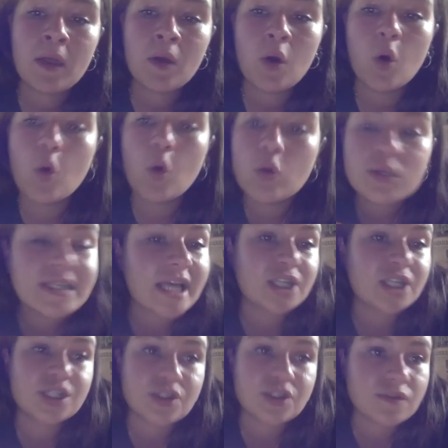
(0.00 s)
All
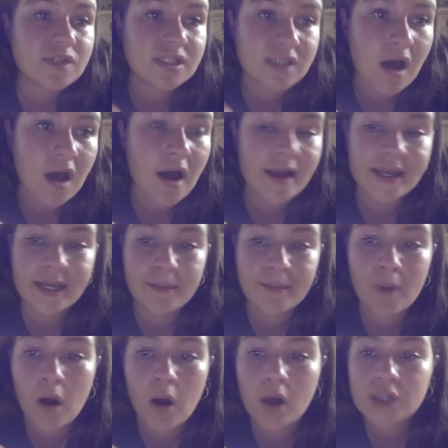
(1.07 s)
sections of society,
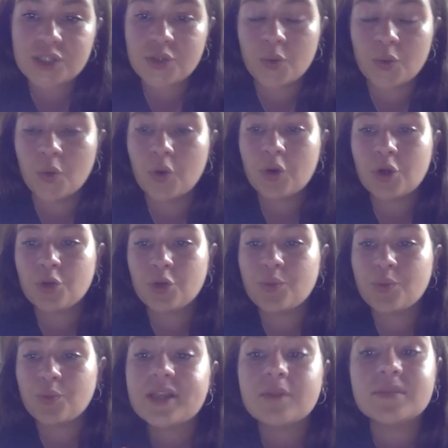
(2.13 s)
Marx thought, could
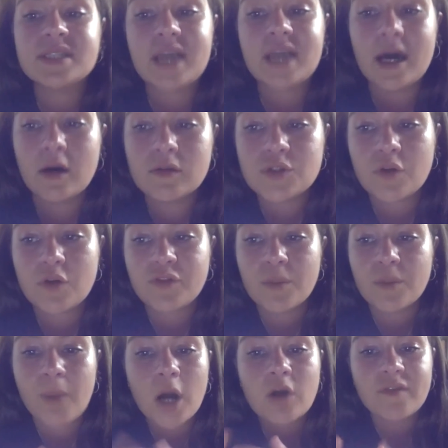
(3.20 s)
rid themselves of
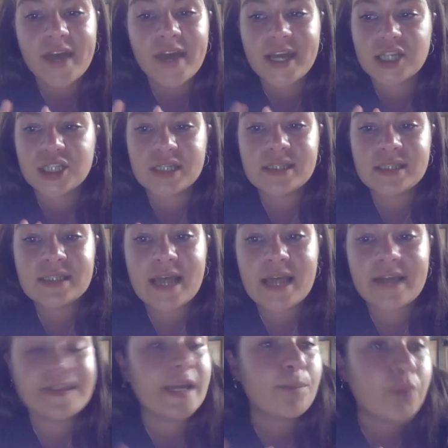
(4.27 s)
the muck of ages
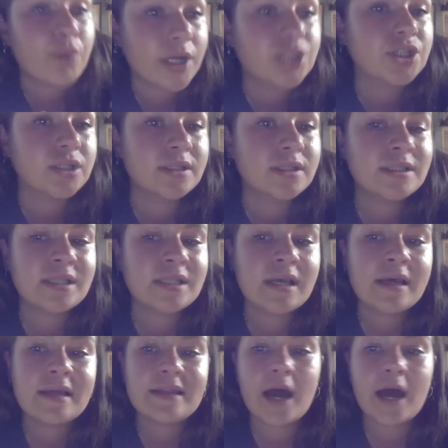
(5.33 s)
and the oppressions
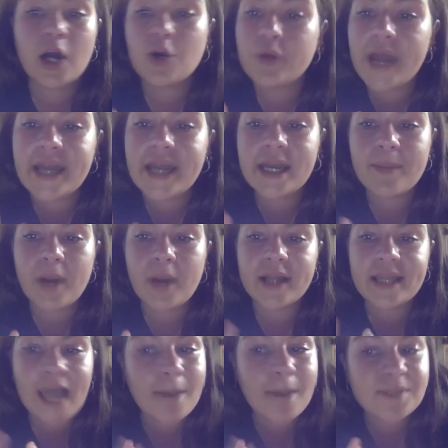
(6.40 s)
that are created by
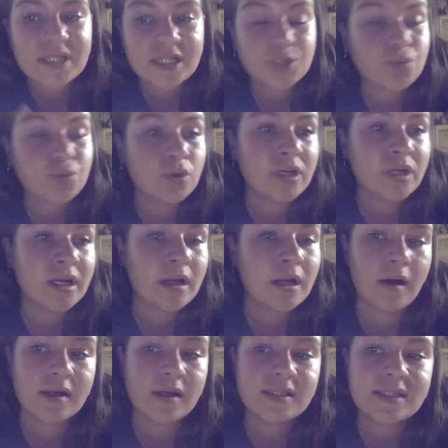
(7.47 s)
the capitalist ruling
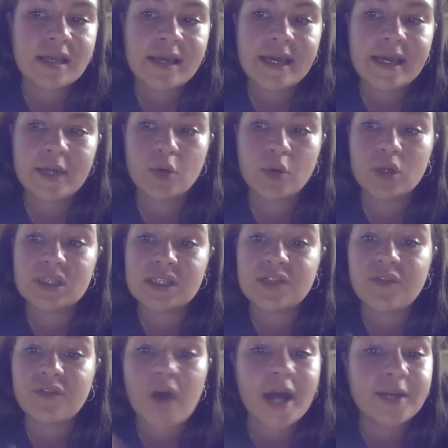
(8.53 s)
class in order to
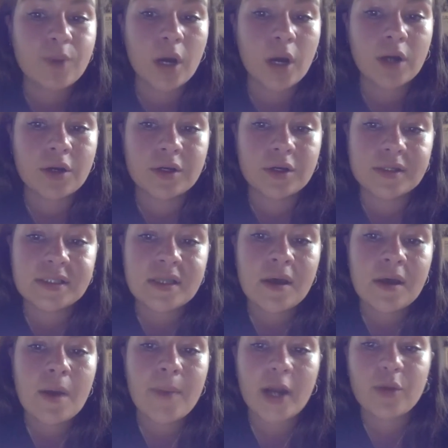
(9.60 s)
divide workers
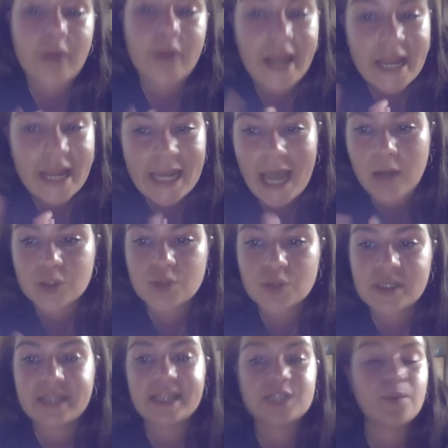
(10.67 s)
by creating
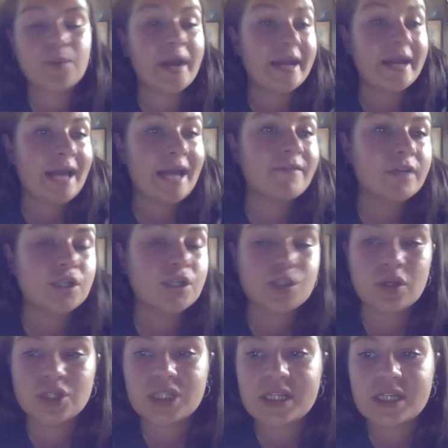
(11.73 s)
councils in this way and having a
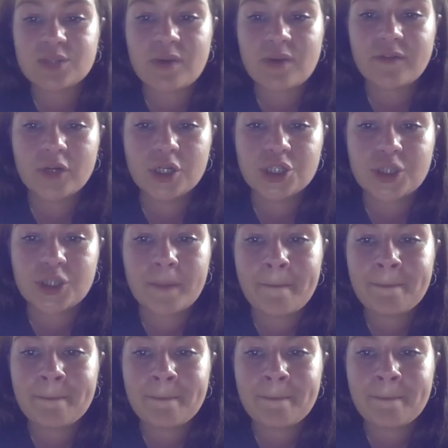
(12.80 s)
socialist revolution.